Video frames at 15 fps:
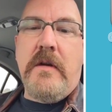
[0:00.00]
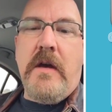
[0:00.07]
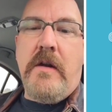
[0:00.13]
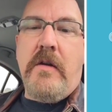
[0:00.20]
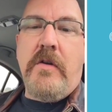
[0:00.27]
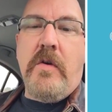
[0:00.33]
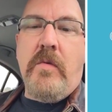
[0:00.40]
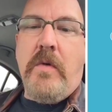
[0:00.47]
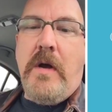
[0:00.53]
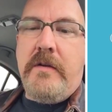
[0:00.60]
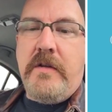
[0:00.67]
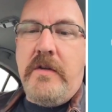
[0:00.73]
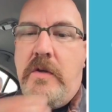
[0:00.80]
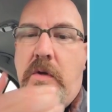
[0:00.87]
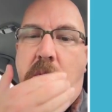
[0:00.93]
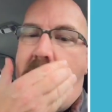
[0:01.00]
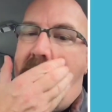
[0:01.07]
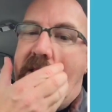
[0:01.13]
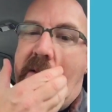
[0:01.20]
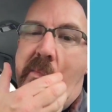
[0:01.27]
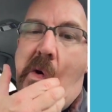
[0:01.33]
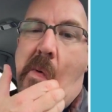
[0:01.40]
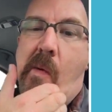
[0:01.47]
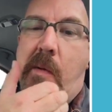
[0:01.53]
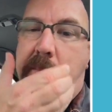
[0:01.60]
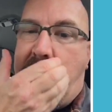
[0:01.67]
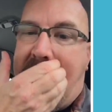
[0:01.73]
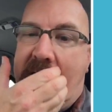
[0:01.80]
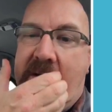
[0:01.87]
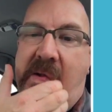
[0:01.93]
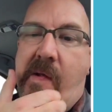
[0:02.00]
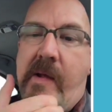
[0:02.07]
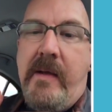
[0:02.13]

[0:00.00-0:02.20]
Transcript: I don't know what to do at the moment, but